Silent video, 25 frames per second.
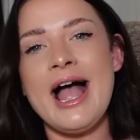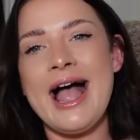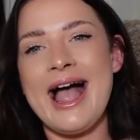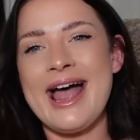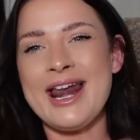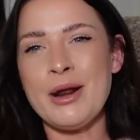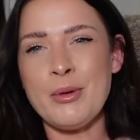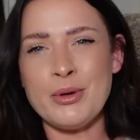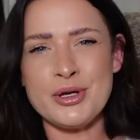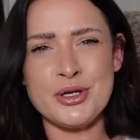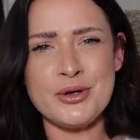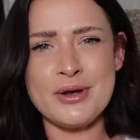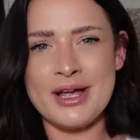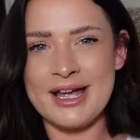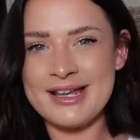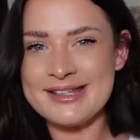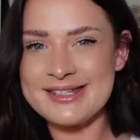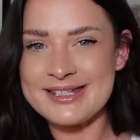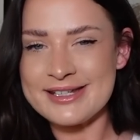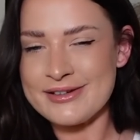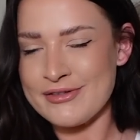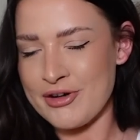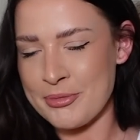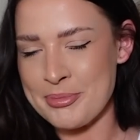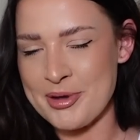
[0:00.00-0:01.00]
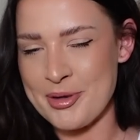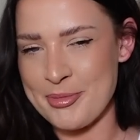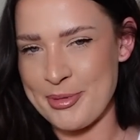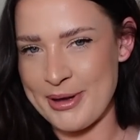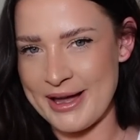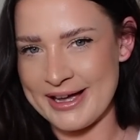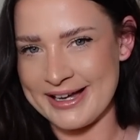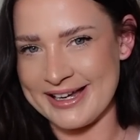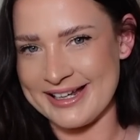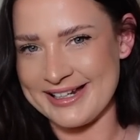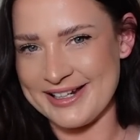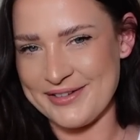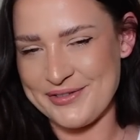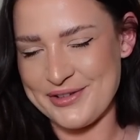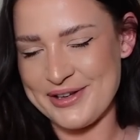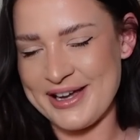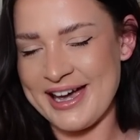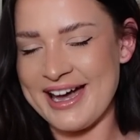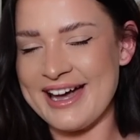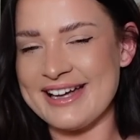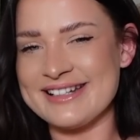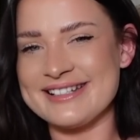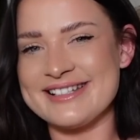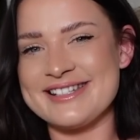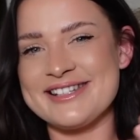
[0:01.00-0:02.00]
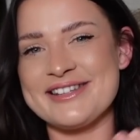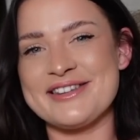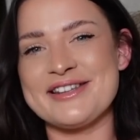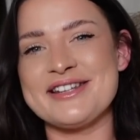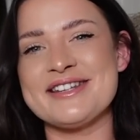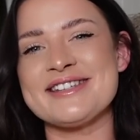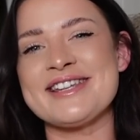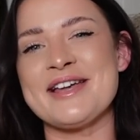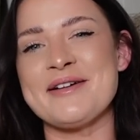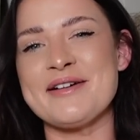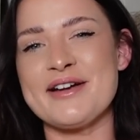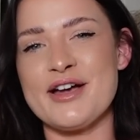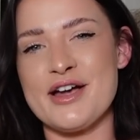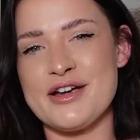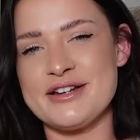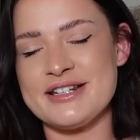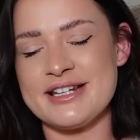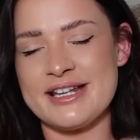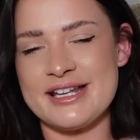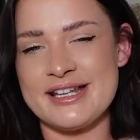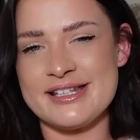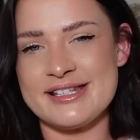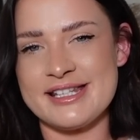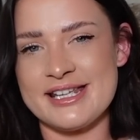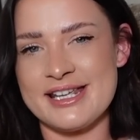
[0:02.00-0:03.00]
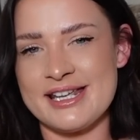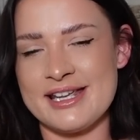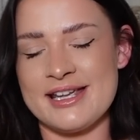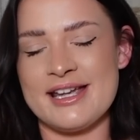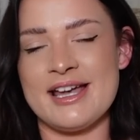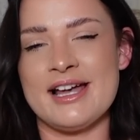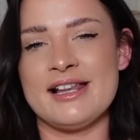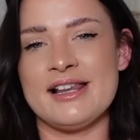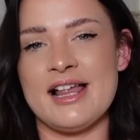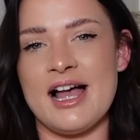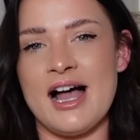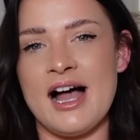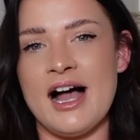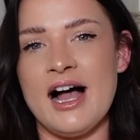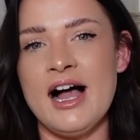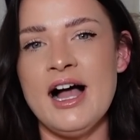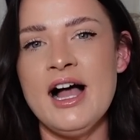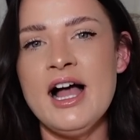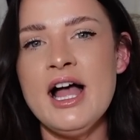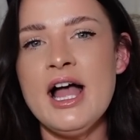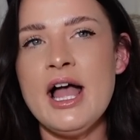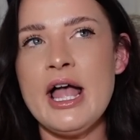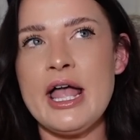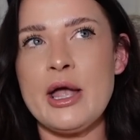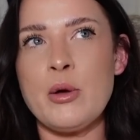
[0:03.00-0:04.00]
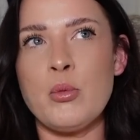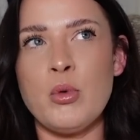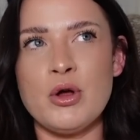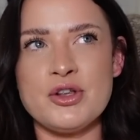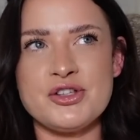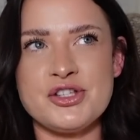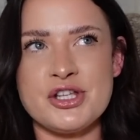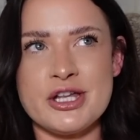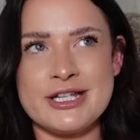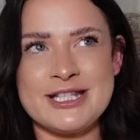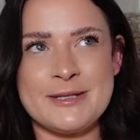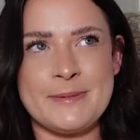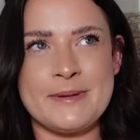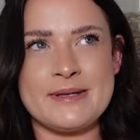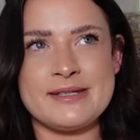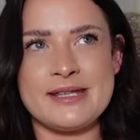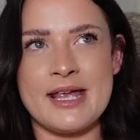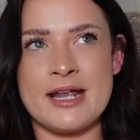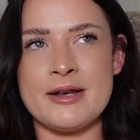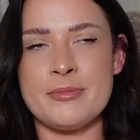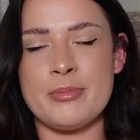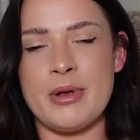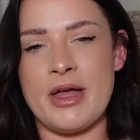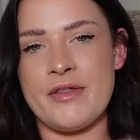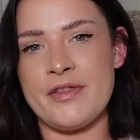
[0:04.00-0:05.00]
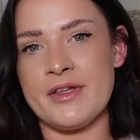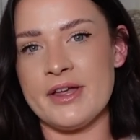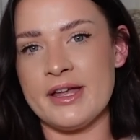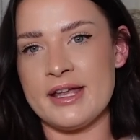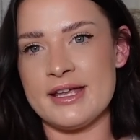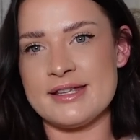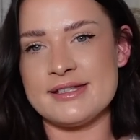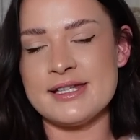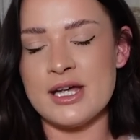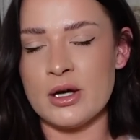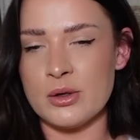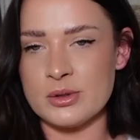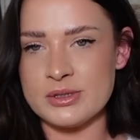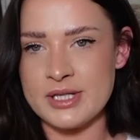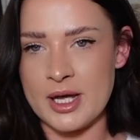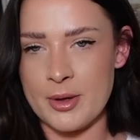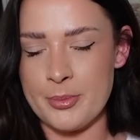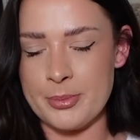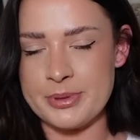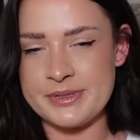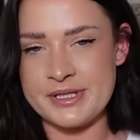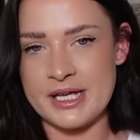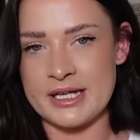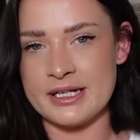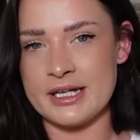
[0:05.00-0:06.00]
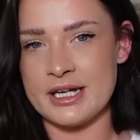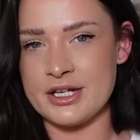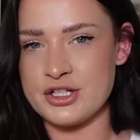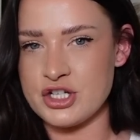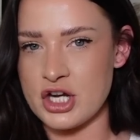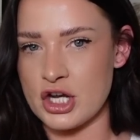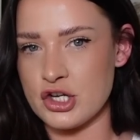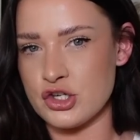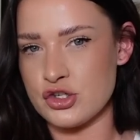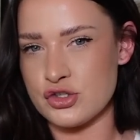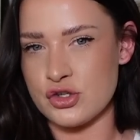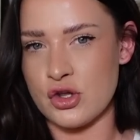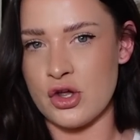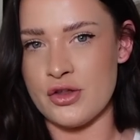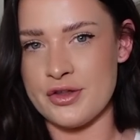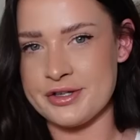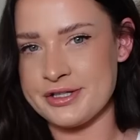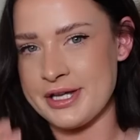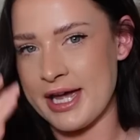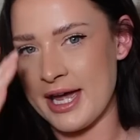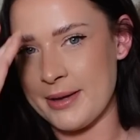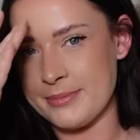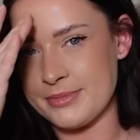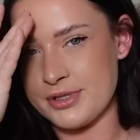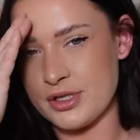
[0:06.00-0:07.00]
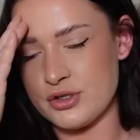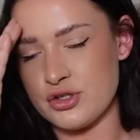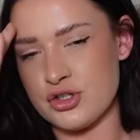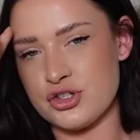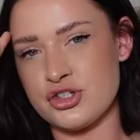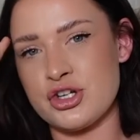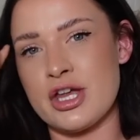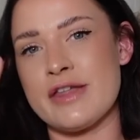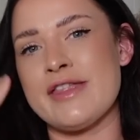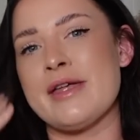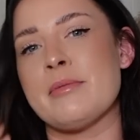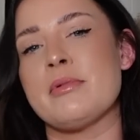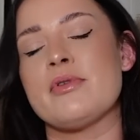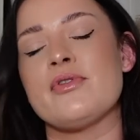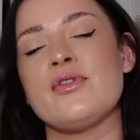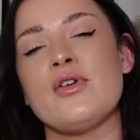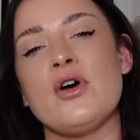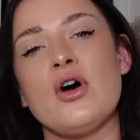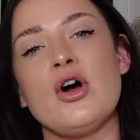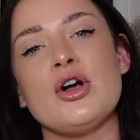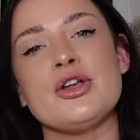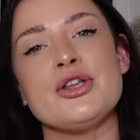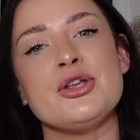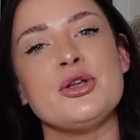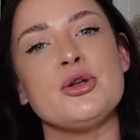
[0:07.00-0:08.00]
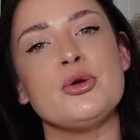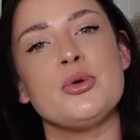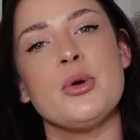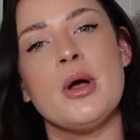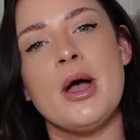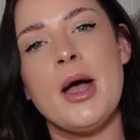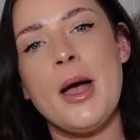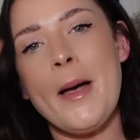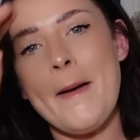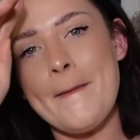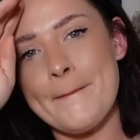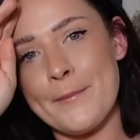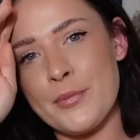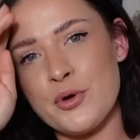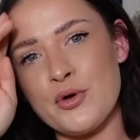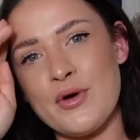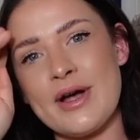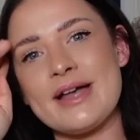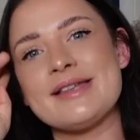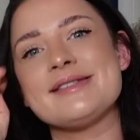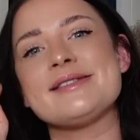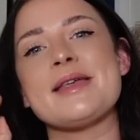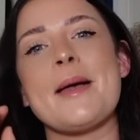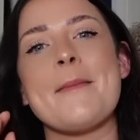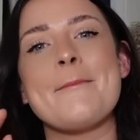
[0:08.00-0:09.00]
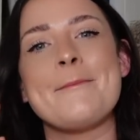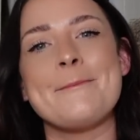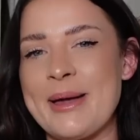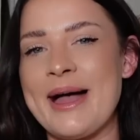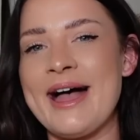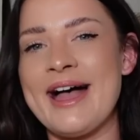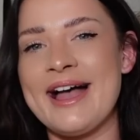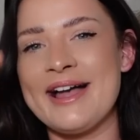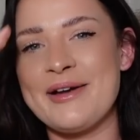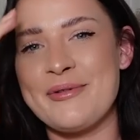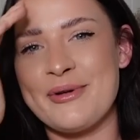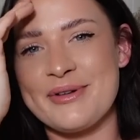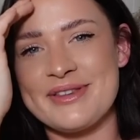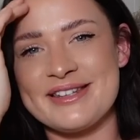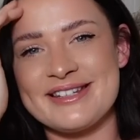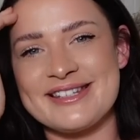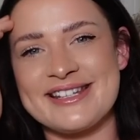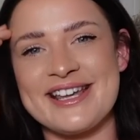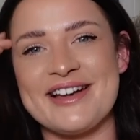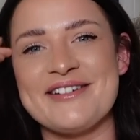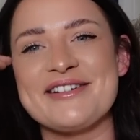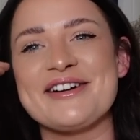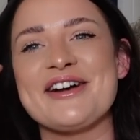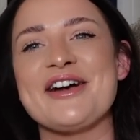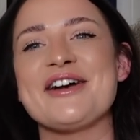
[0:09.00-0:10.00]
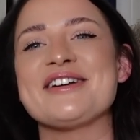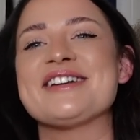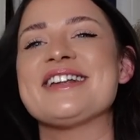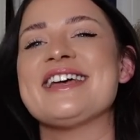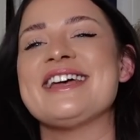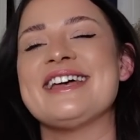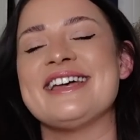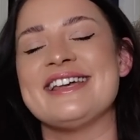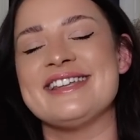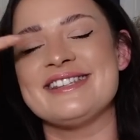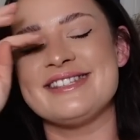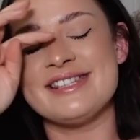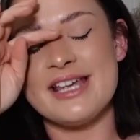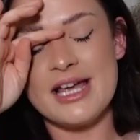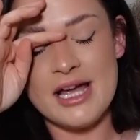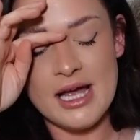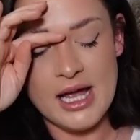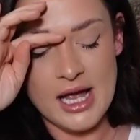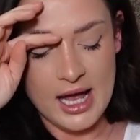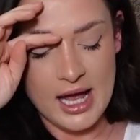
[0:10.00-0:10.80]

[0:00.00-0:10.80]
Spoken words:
And I want you guys to grab a bargain if you can. So the discount code is ELR. It was 30%, but I think it's now 10%. It changes all the time, so just check that before you press buy what the discount code is.